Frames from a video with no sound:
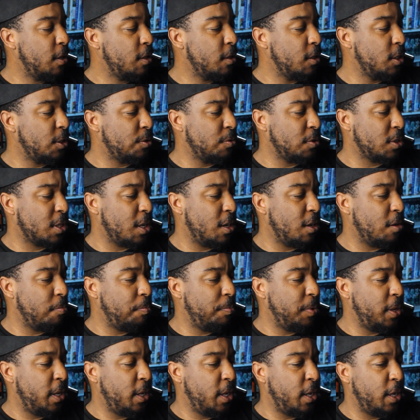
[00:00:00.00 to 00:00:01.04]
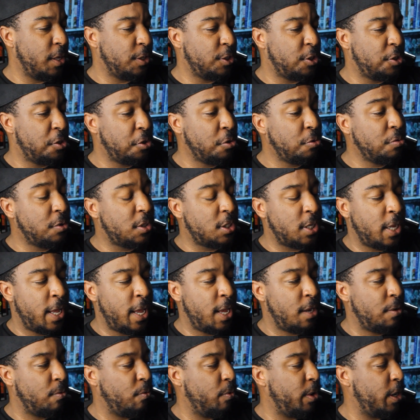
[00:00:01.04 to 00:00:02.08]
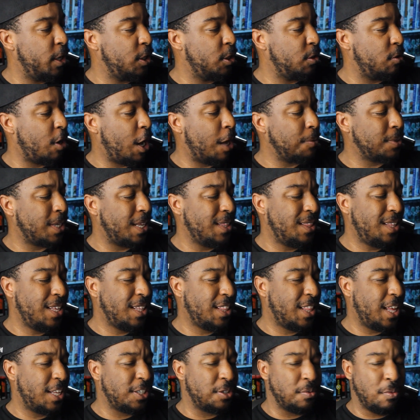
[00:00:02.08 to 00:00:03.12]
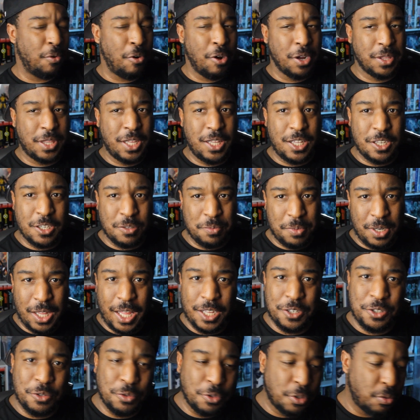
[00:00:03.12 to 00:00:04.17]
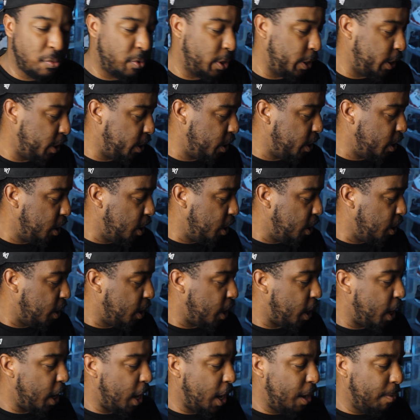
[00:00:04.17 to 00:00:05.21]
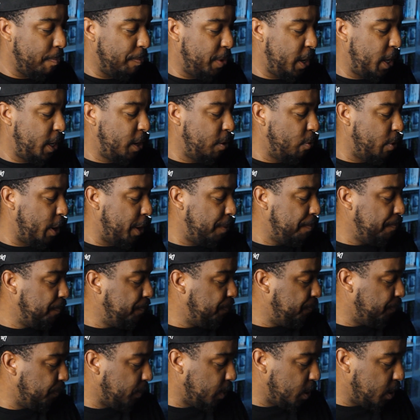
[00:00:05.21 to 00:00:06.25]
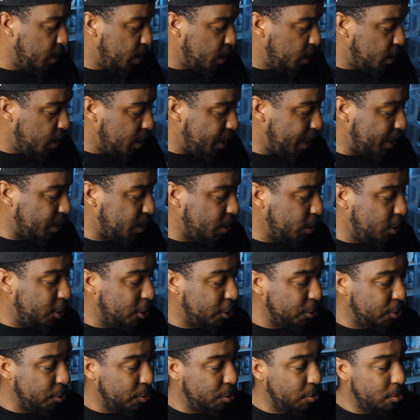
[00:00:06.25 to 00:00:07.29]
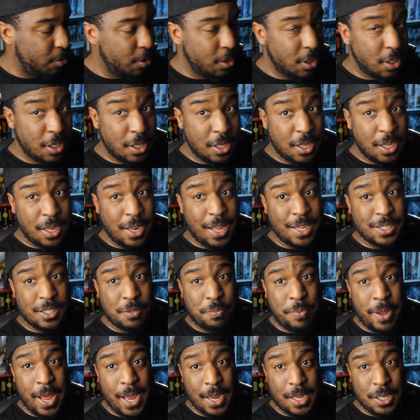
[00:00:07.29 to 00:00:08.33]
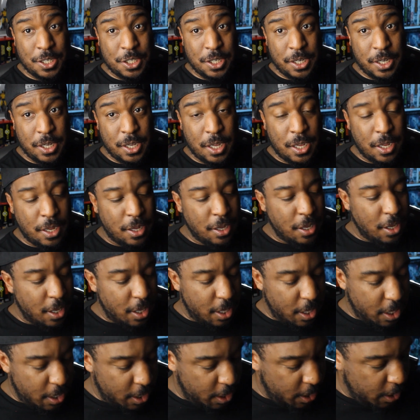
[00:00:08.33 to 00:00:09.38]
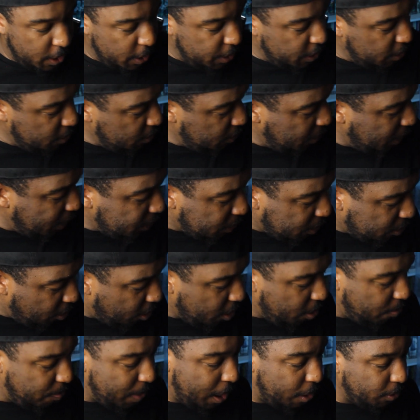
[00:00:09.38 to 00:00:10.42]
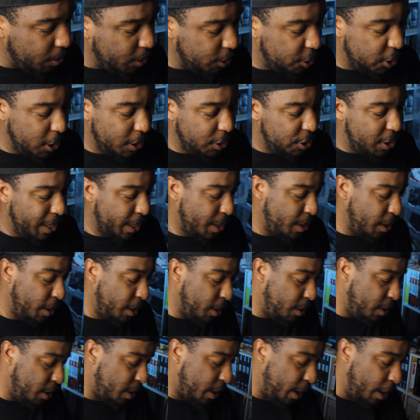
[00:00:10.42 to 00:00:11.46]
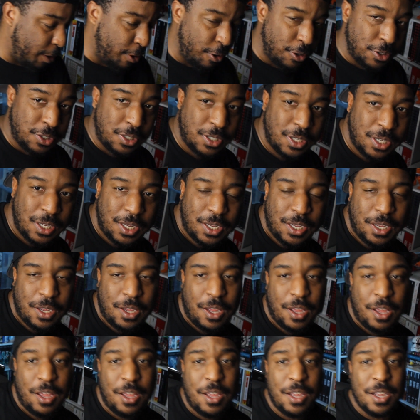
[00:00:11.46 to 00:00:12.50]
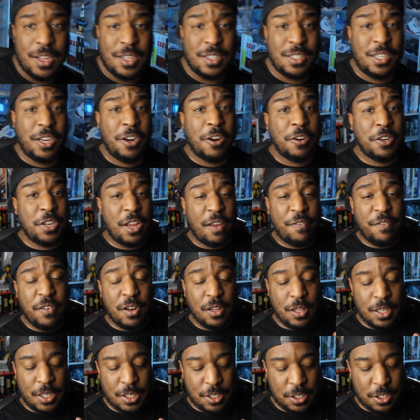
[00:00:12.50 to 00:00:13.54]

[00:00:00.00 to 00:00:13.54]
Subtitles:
This was going to be $210 when it drops. I think that's wrong. I think this would be like $220. But anyway, that's the shoe. That's the packaging. And let's talk about legit checking indicators, because there are definitely